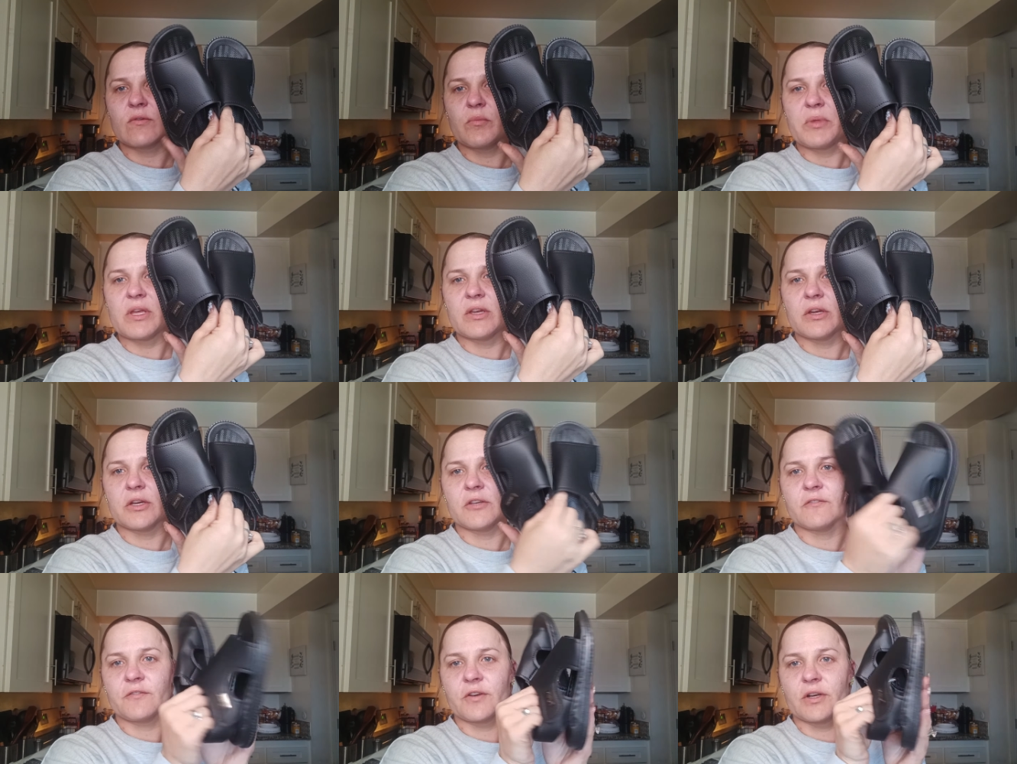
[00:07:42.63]
would be
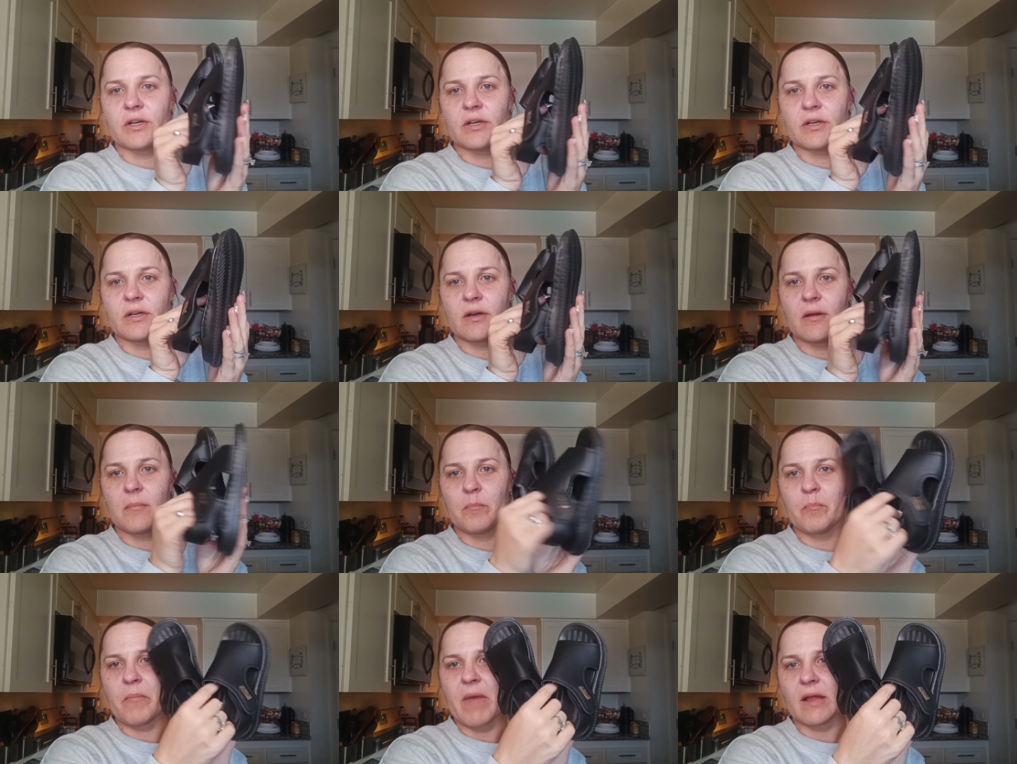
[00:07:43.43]
good for
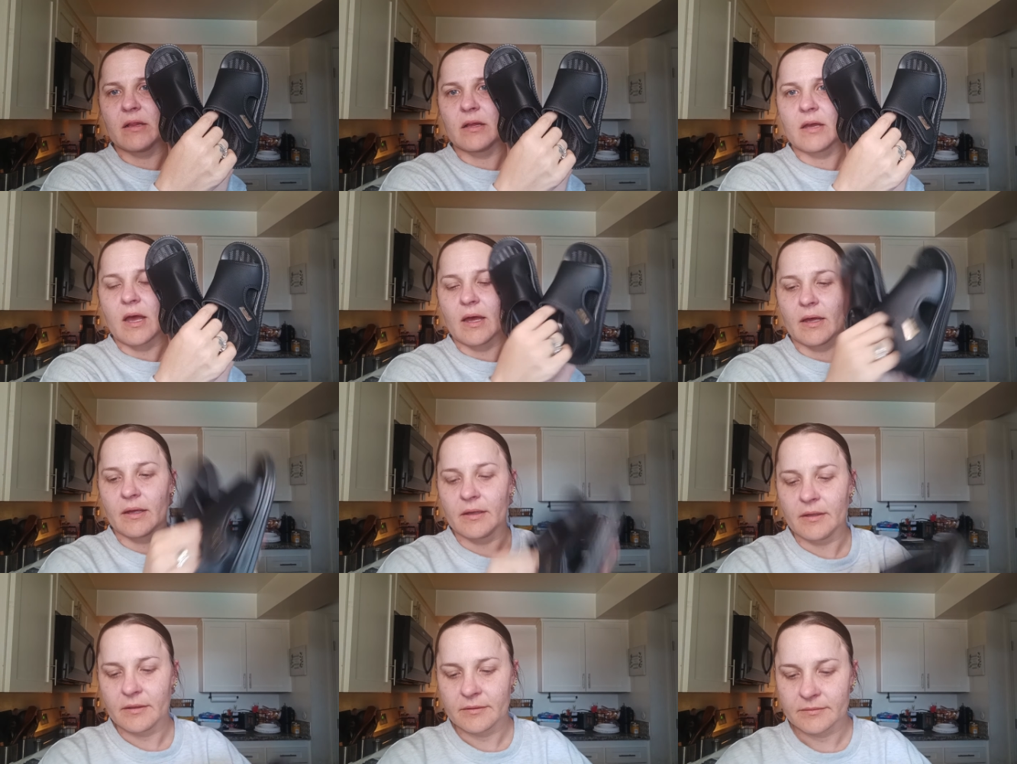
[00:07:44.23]

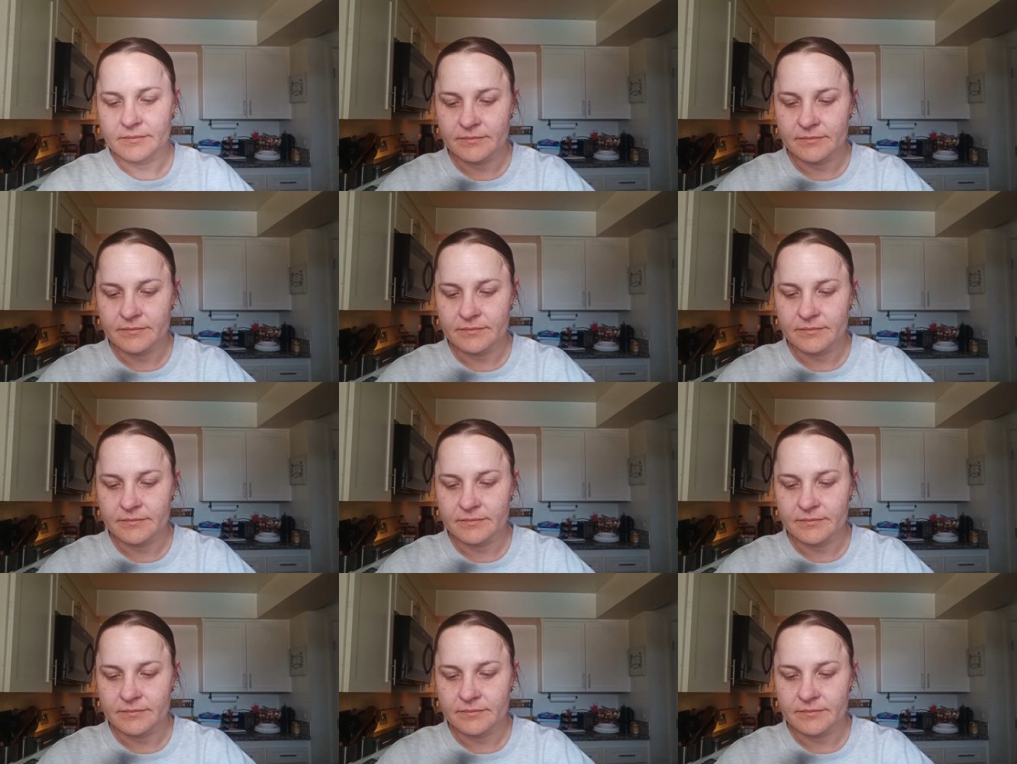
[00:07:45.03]
Malachi.